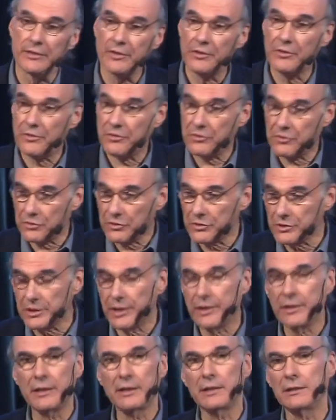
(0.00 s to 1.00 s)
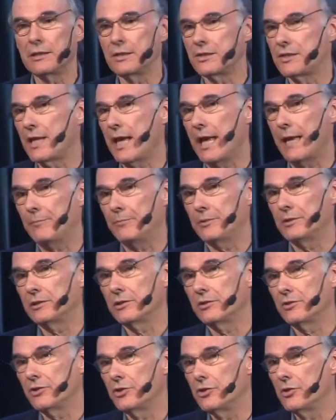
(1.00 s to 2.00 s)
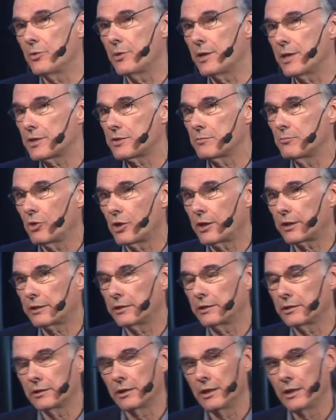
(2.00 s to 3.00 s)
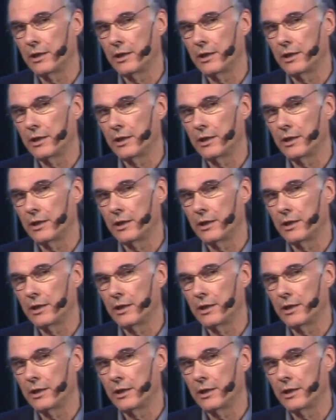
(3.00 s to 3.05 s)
The third thing that's happened in the U.S. market